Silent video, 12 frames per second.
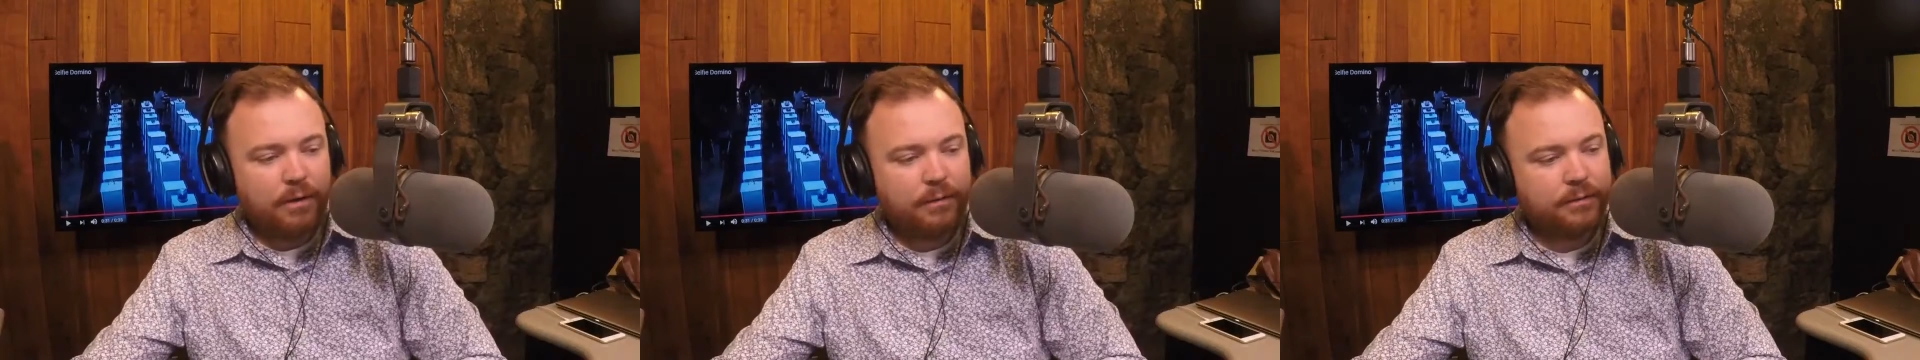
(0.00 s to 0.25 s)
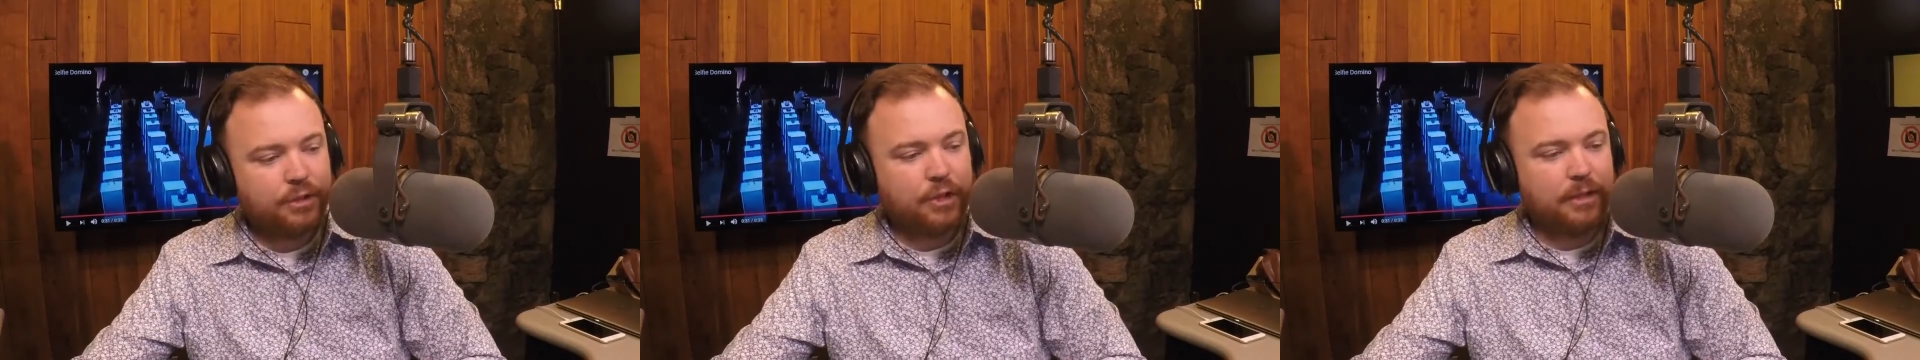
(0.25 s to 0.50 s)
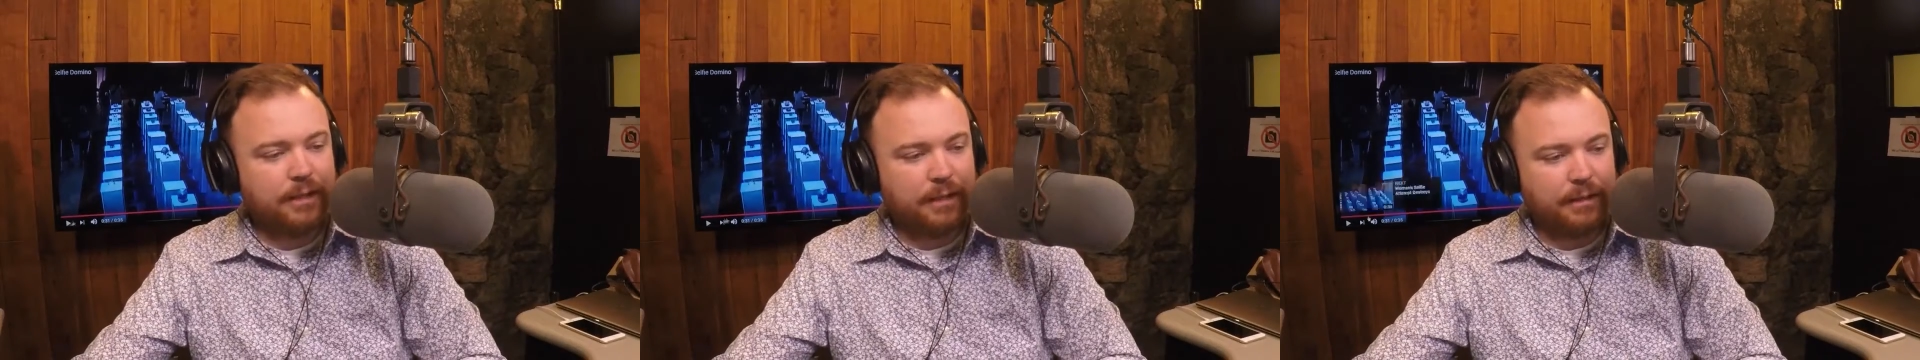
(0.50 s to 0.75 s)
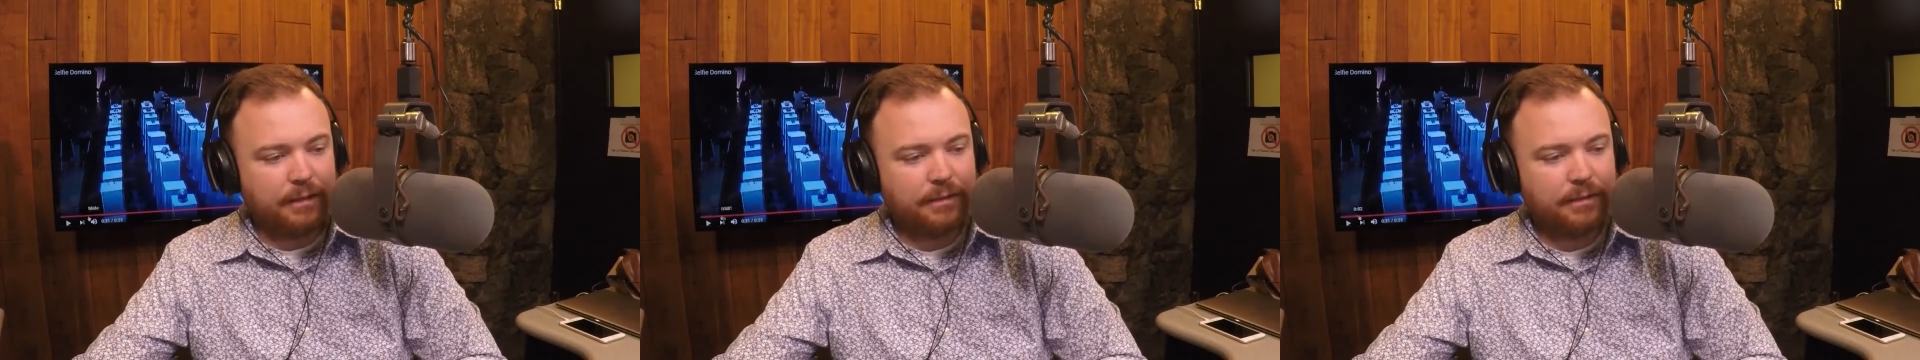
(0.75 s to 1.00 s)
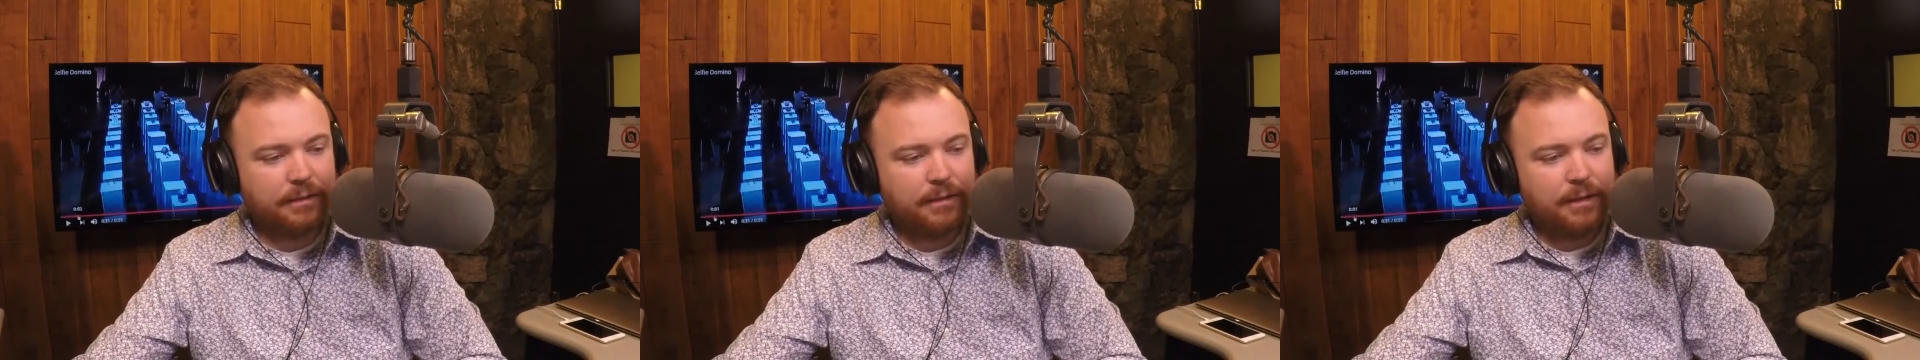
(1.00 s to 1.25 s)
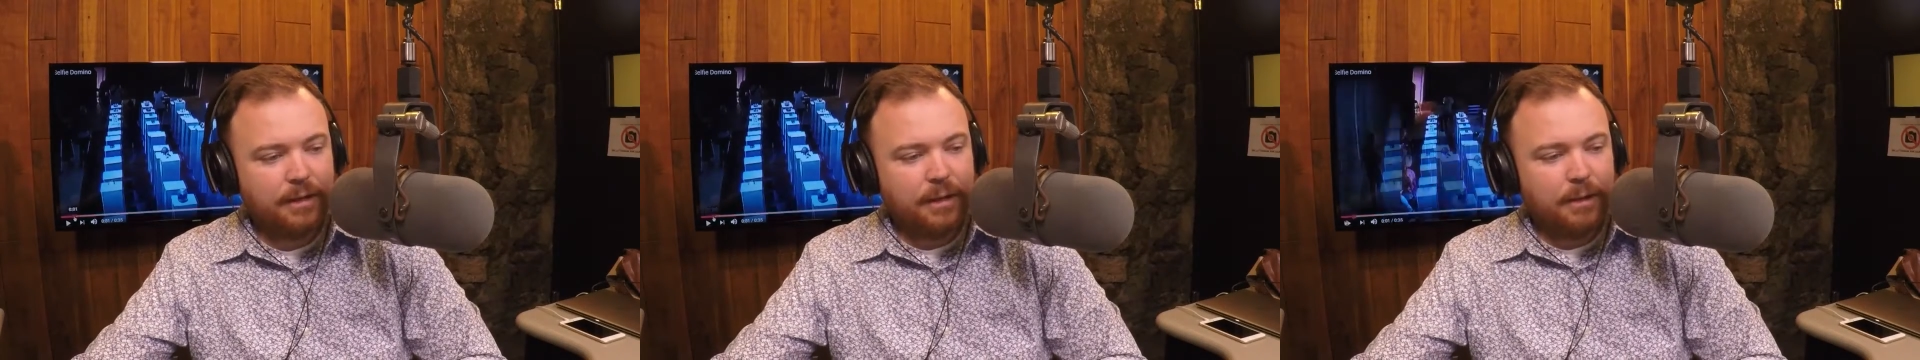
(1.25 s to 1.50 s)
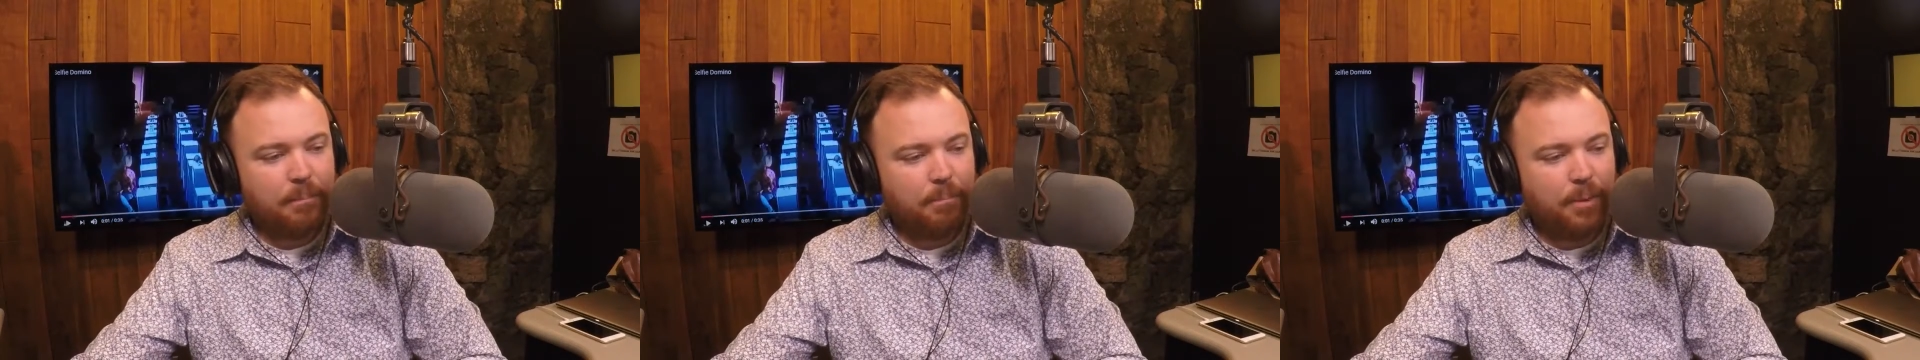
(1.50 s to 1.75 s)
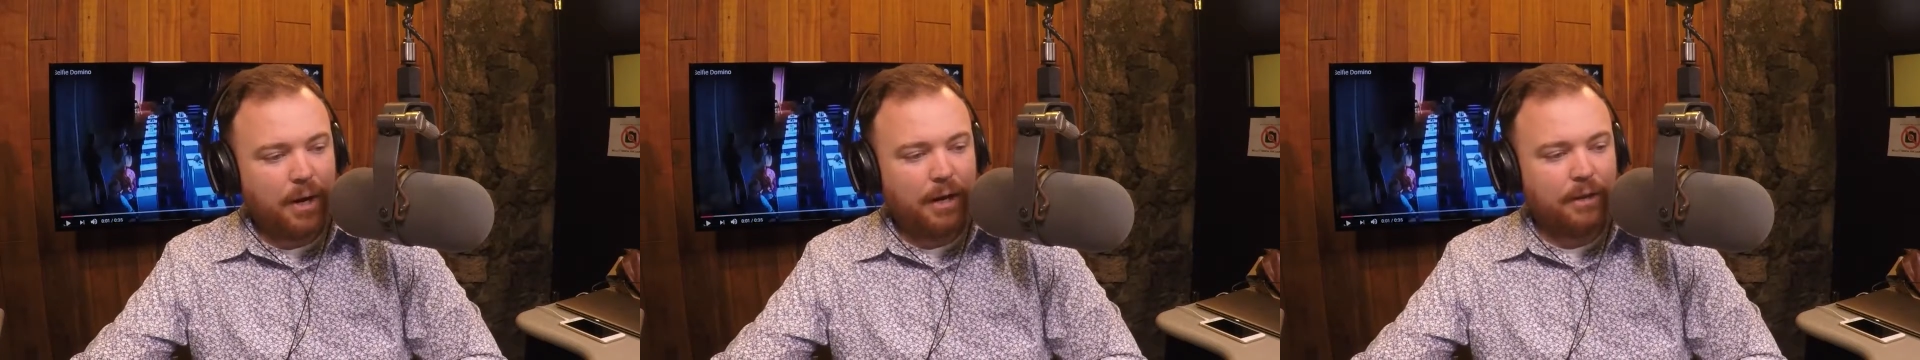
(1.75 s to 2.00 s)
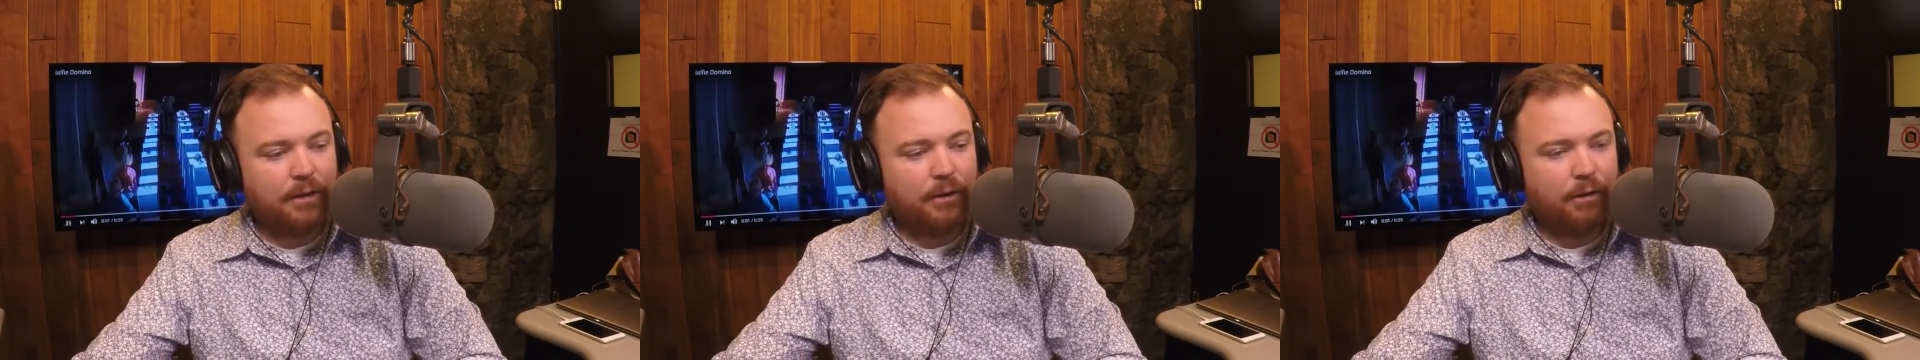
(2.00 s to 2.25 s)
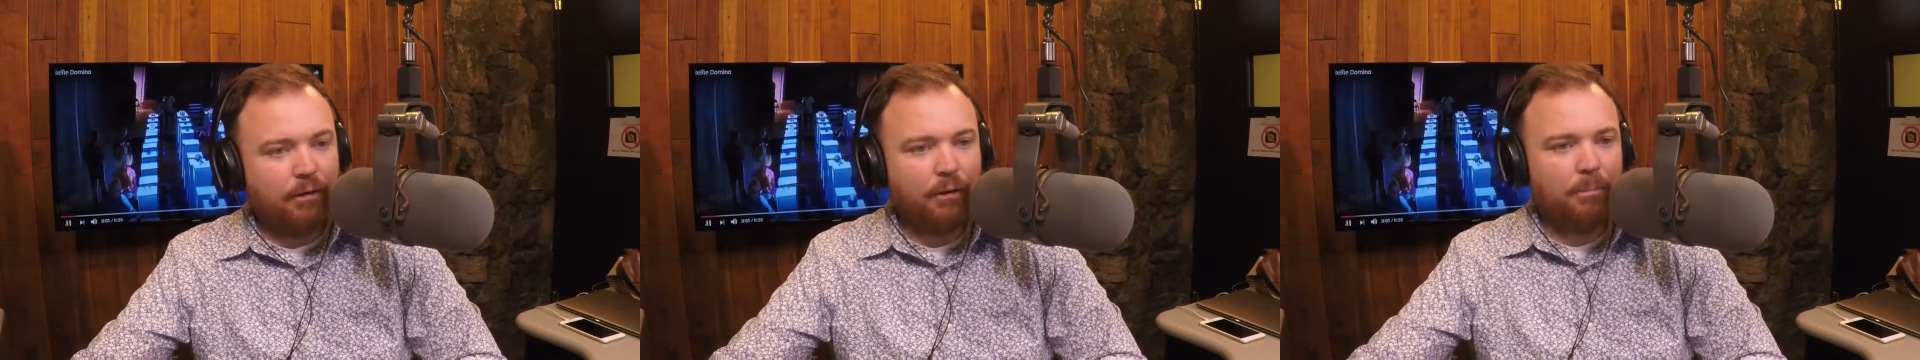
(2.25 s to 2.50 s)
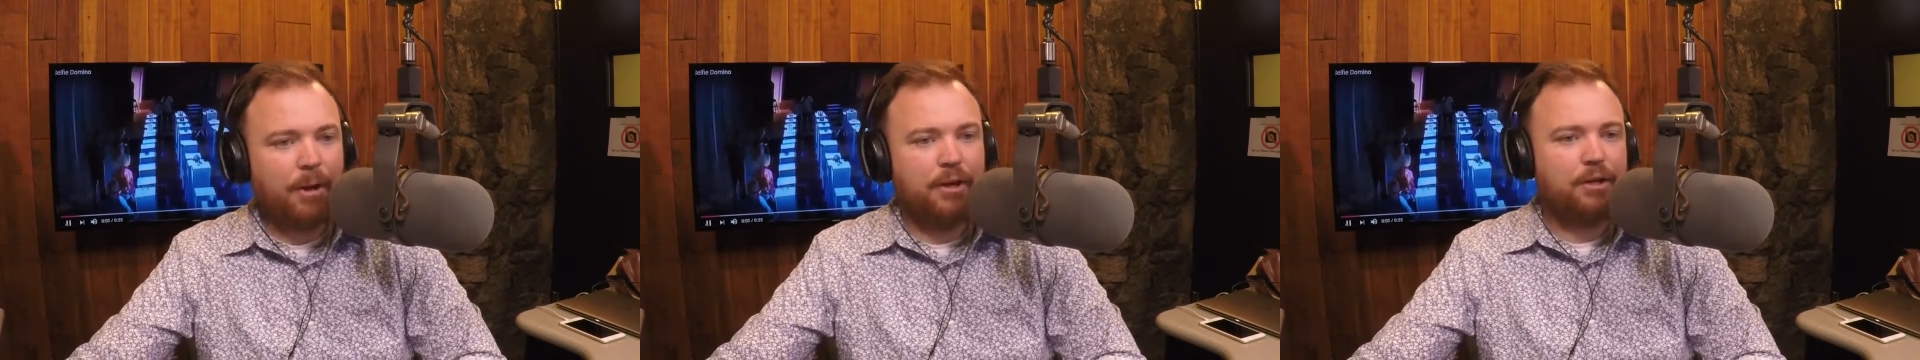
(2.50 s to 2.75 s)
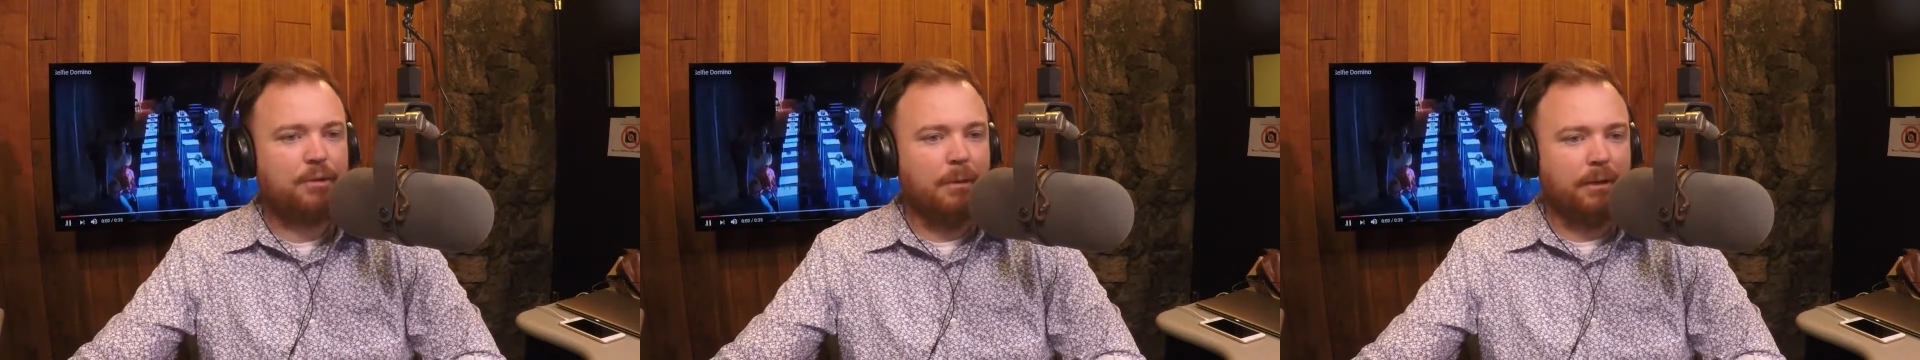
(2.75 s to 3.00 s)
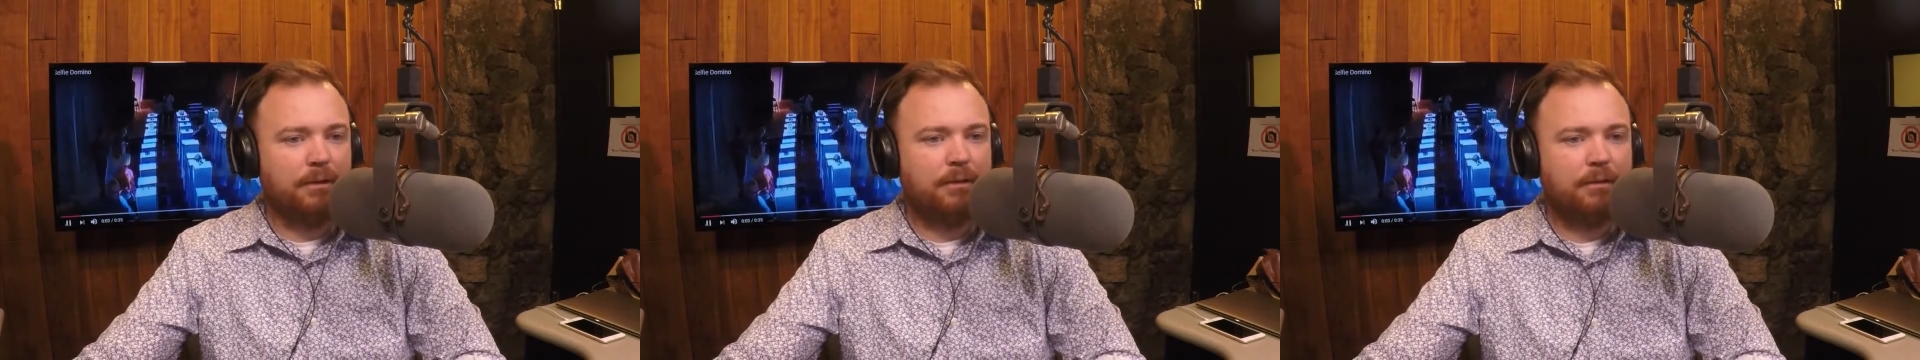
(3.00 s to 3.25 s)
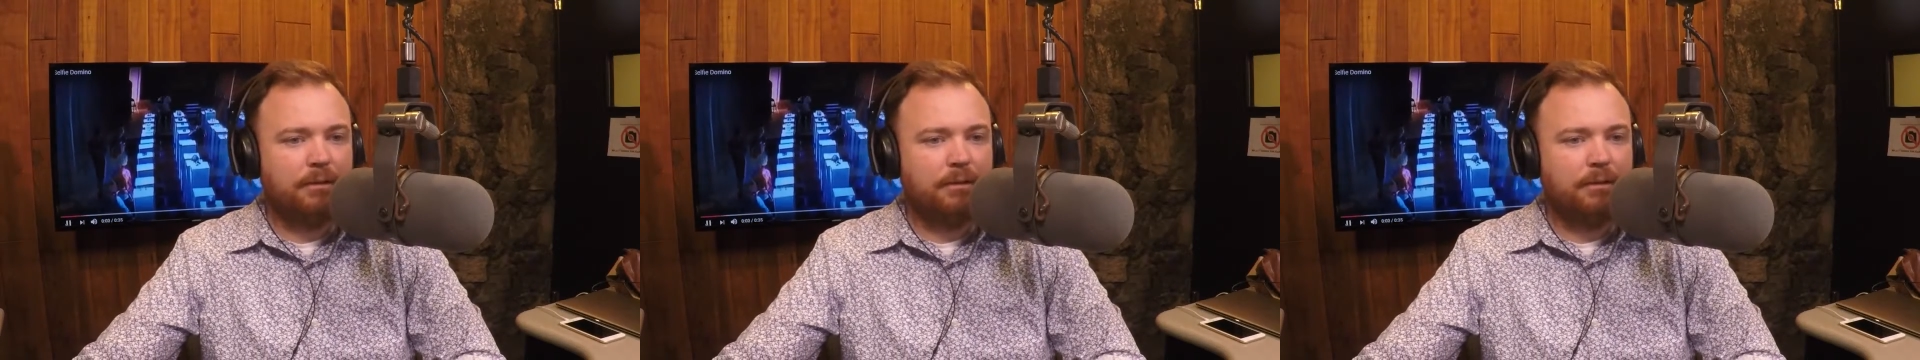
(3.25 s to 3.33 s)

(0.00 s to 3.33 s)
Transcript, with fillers: she didn't. But her punishment